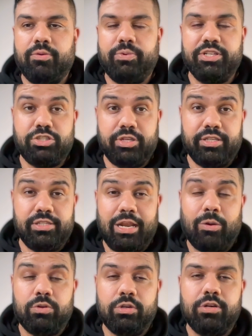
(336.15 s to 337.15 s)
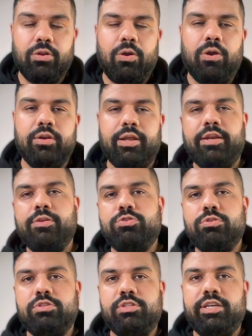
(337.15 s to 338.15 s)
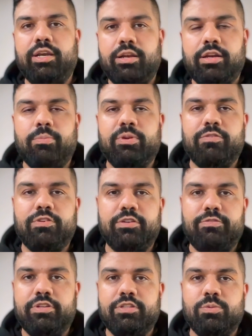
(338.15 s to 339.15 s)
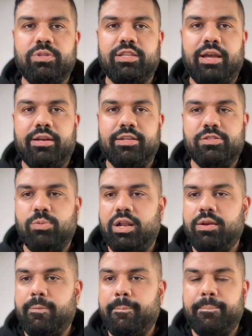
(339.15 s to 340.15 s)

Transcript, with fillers: which is now turned on, and you should see a little bit of a difference with that as well.